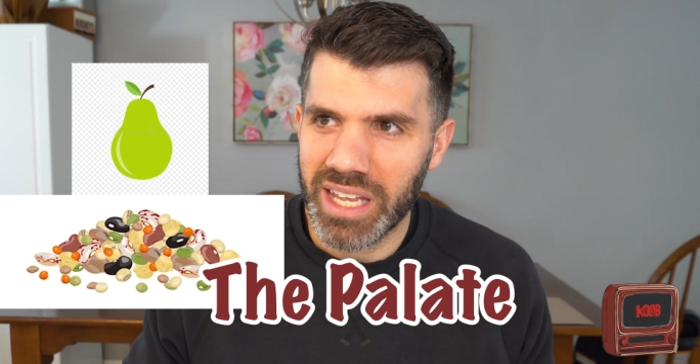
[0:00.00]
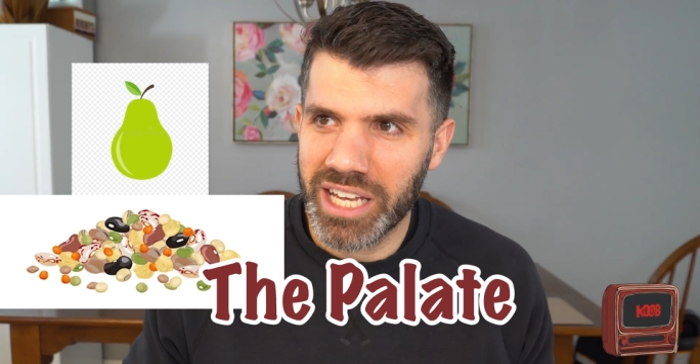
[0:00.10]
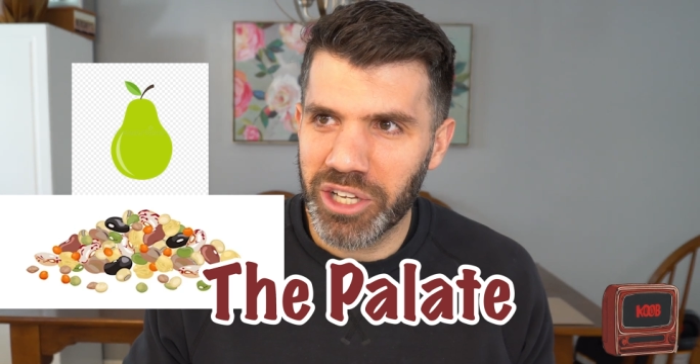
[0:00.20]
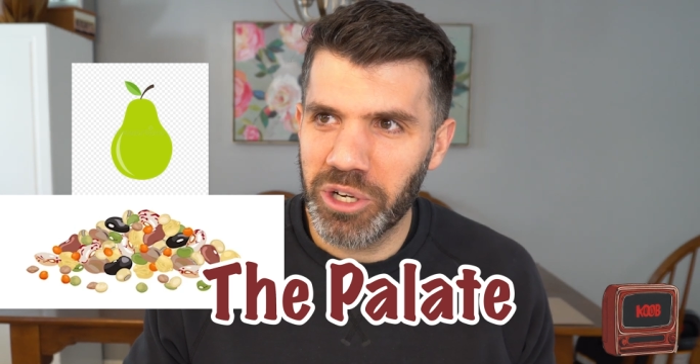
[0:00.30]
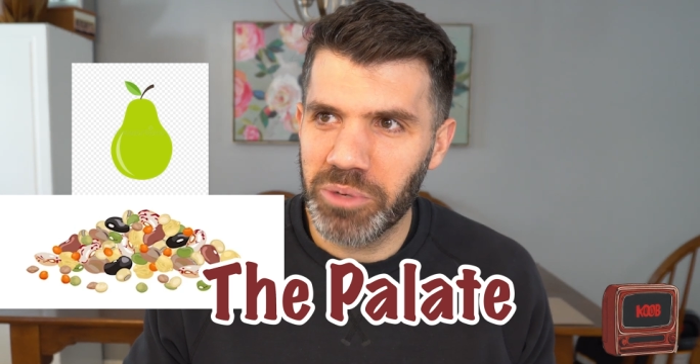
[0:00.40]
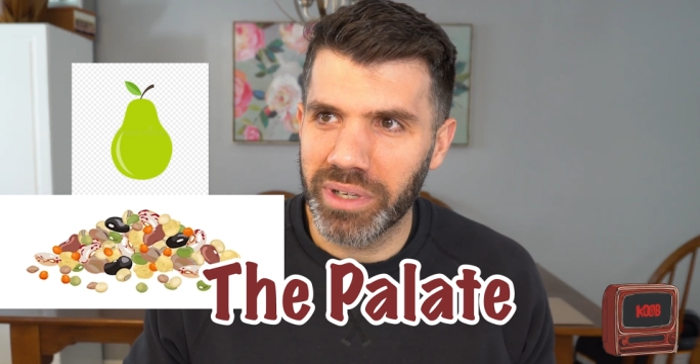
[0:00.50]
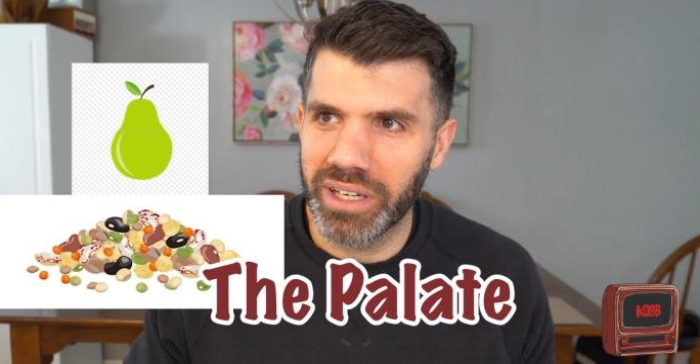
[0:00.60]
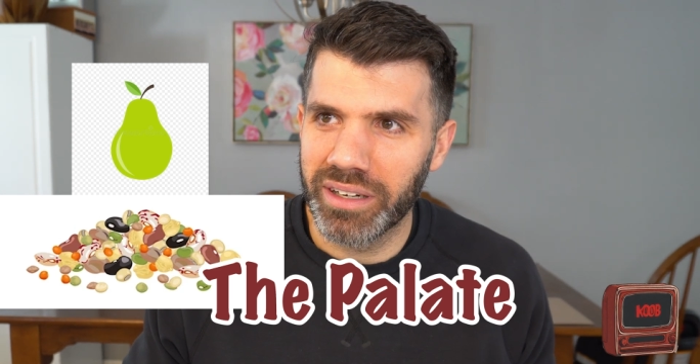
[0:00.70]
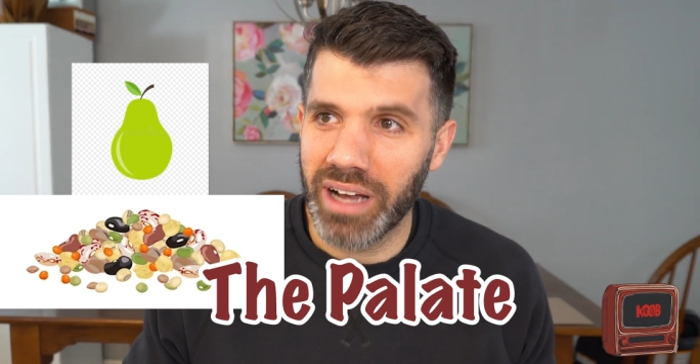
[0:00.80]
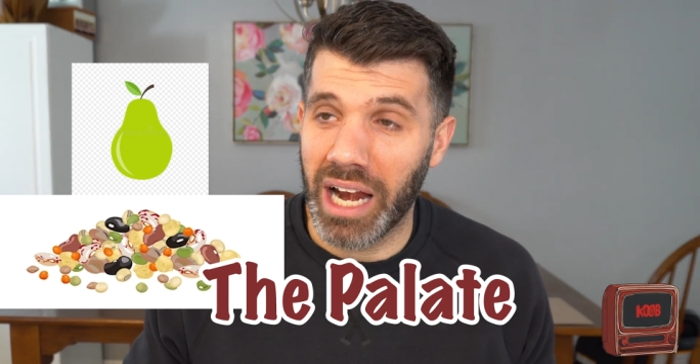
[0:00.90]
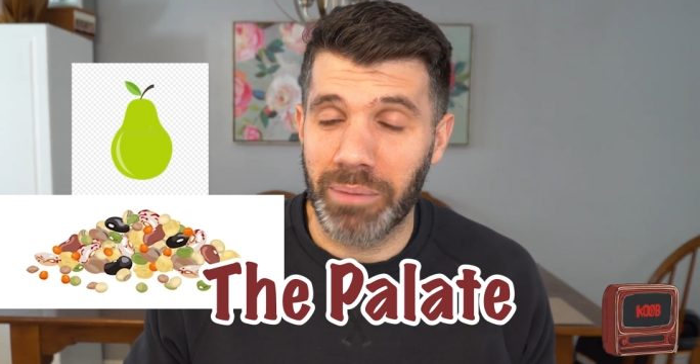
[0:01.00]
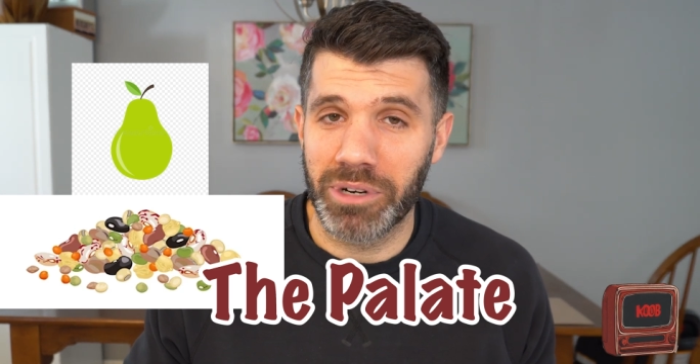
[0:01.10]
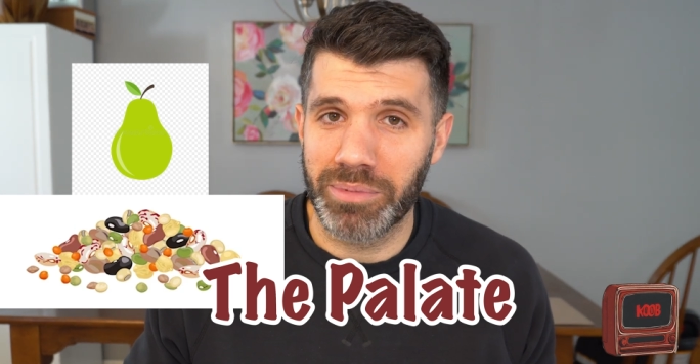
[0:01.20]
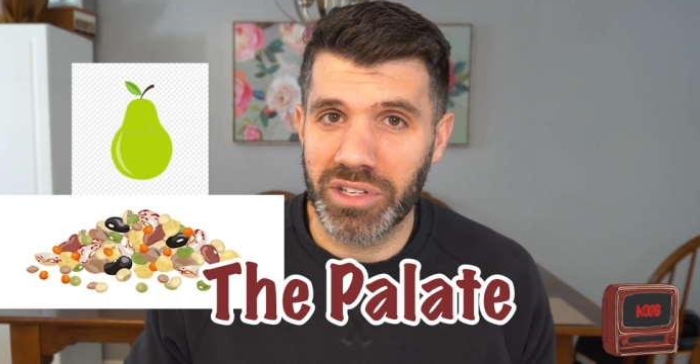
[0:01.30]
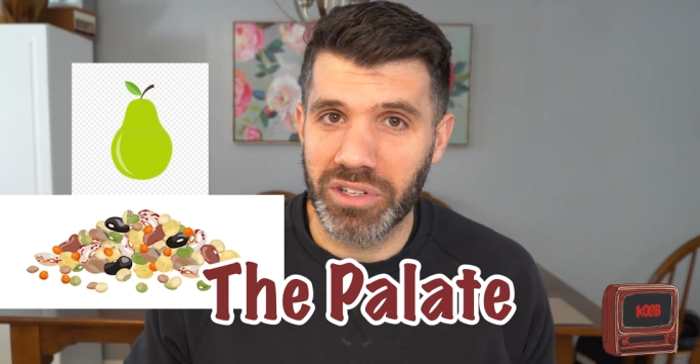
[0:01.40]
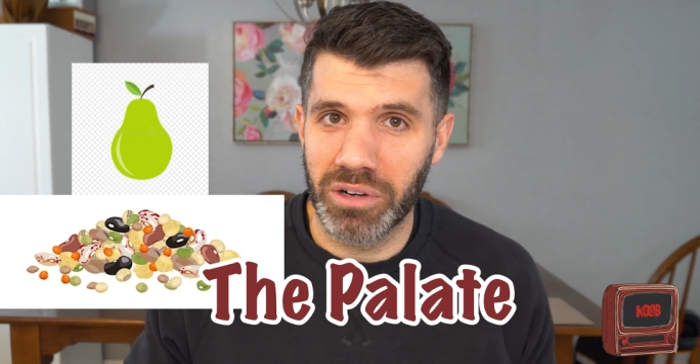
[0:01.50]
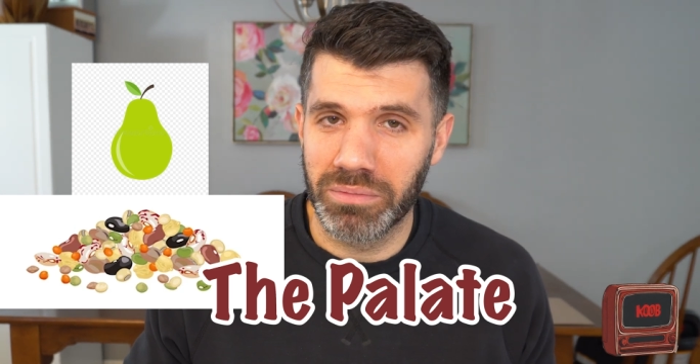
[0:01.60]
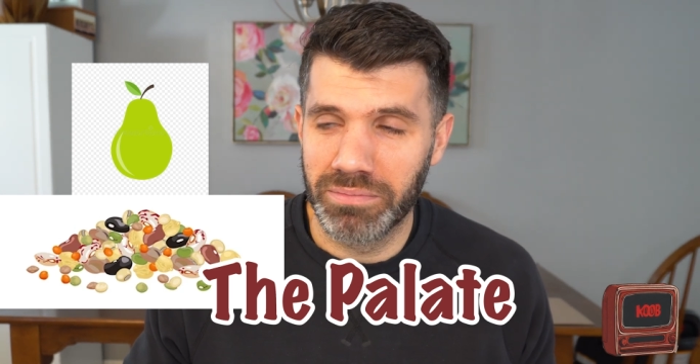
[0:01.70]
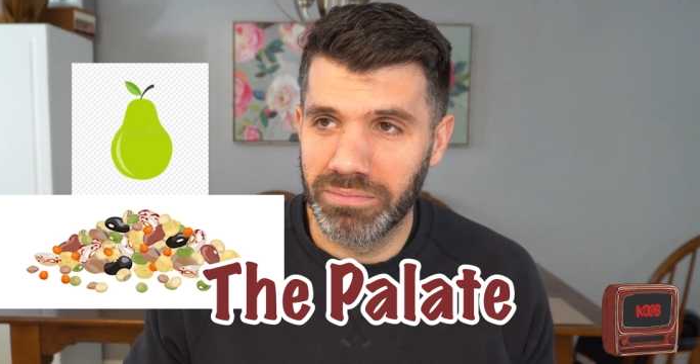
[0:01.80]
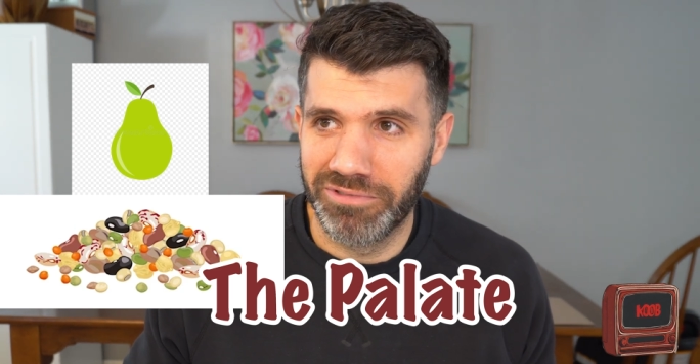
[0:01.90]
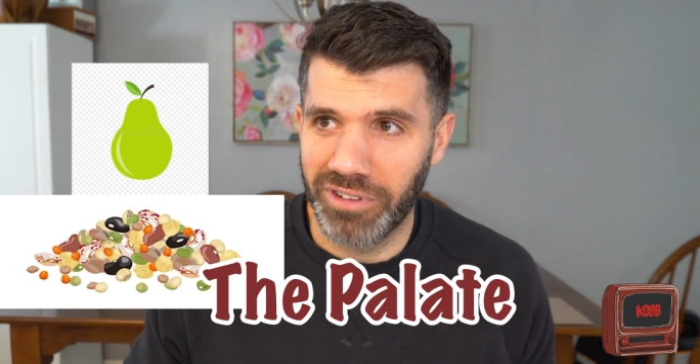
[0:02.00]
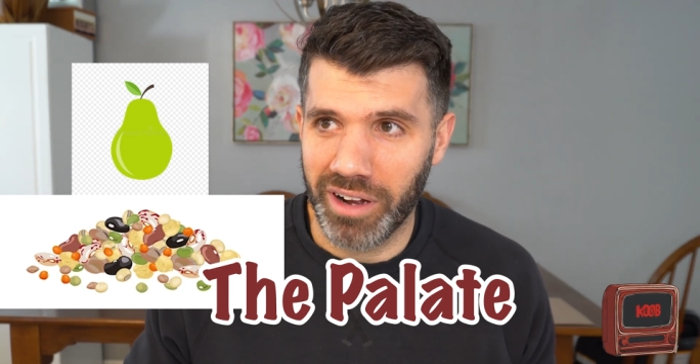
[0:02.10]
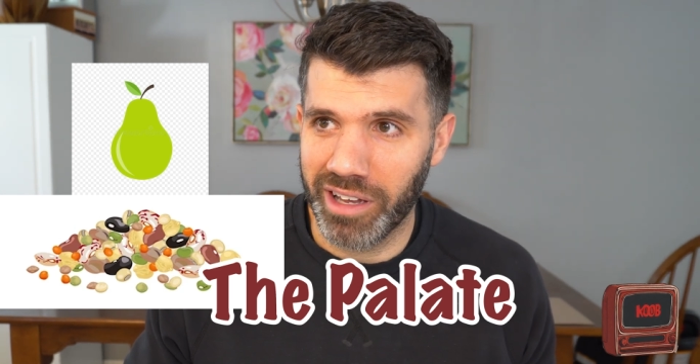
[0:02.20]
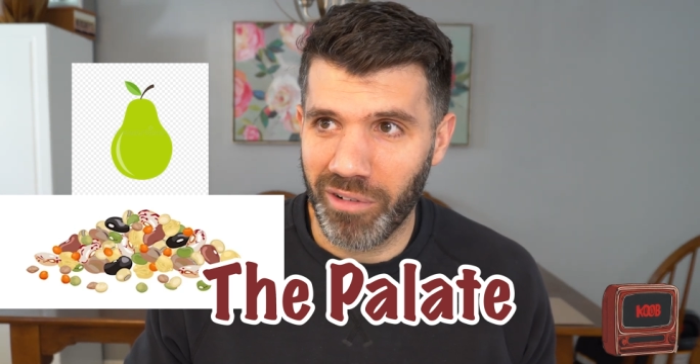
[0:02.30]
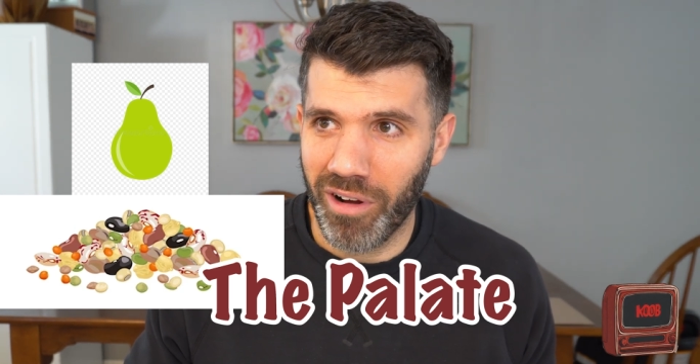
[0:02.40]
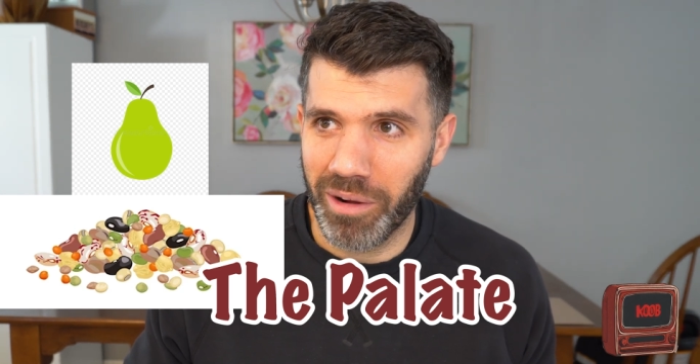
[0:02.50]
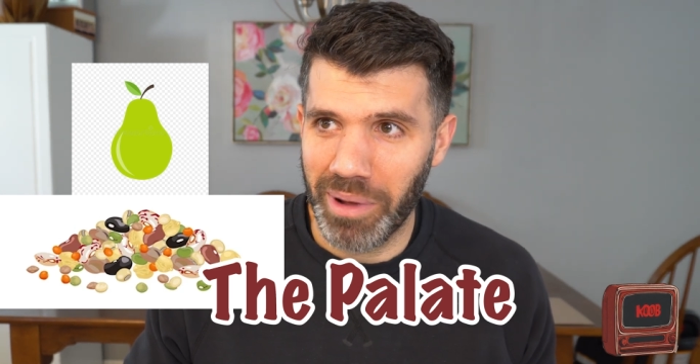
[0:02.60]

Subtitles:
It could be. God, I'm going to be so wrong